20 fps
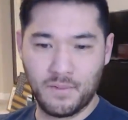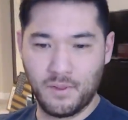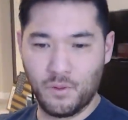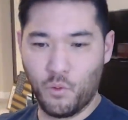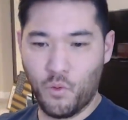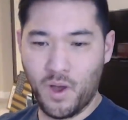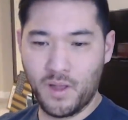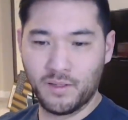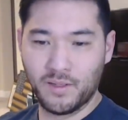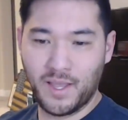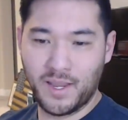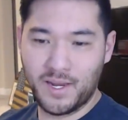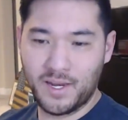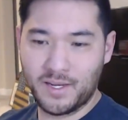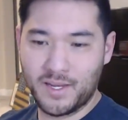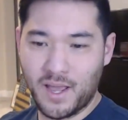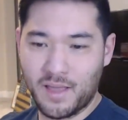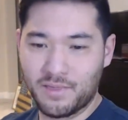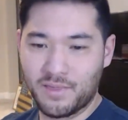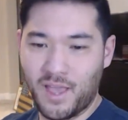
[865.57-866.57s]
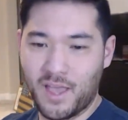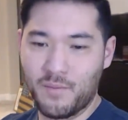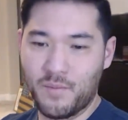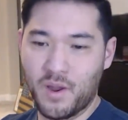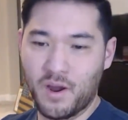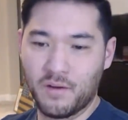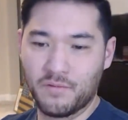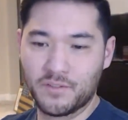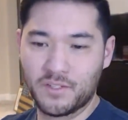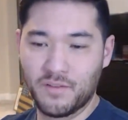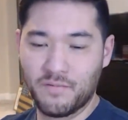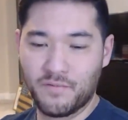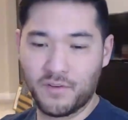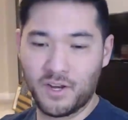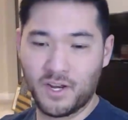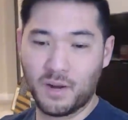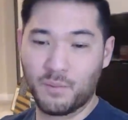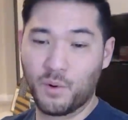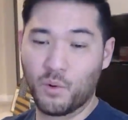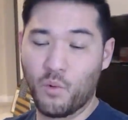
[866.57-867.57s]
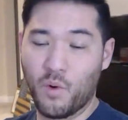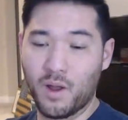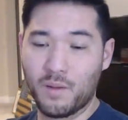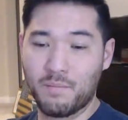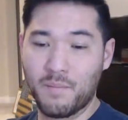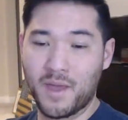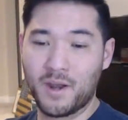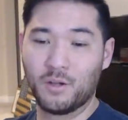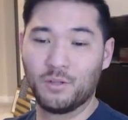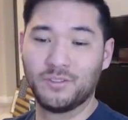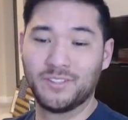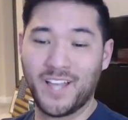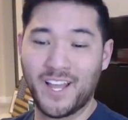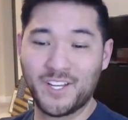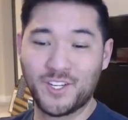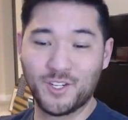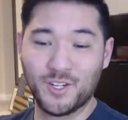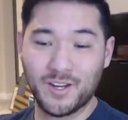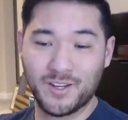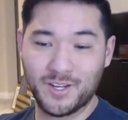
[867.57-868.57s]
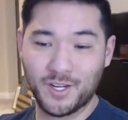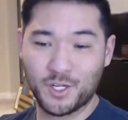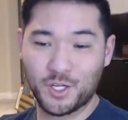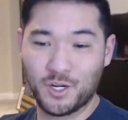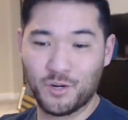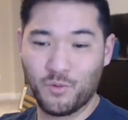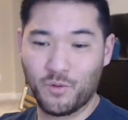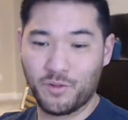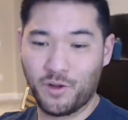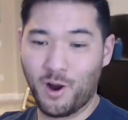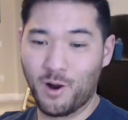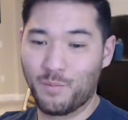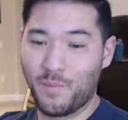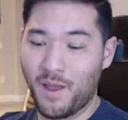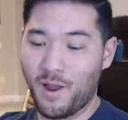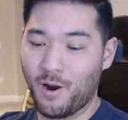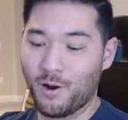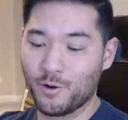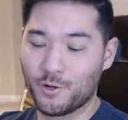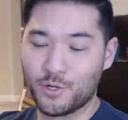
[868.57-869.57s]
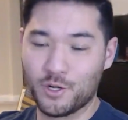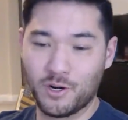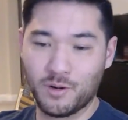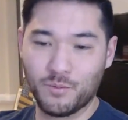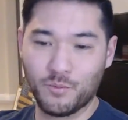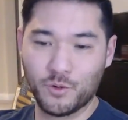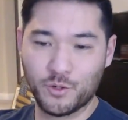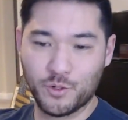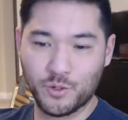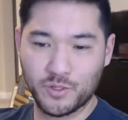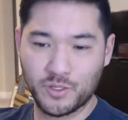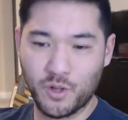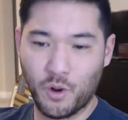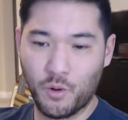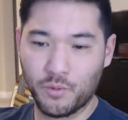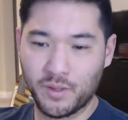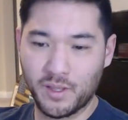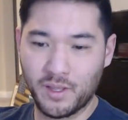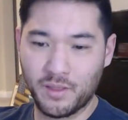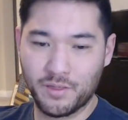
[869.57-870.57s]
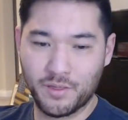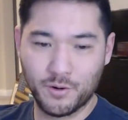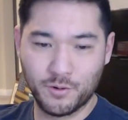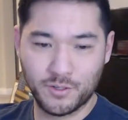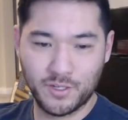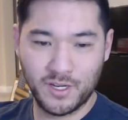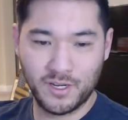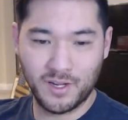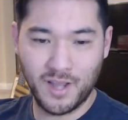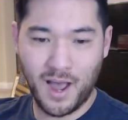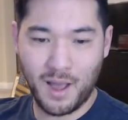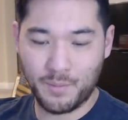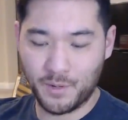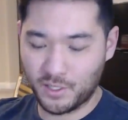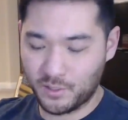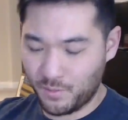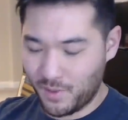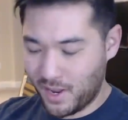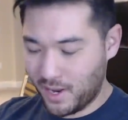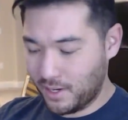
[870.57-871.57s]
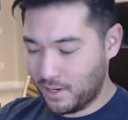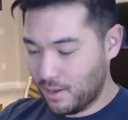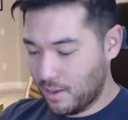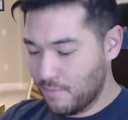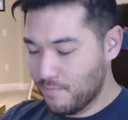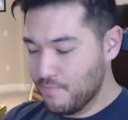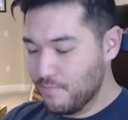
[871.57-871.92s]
one Lady Death Nightmare Symphony #1 Metal Legend Edition with art by Art Germ, which is only 13 copies made.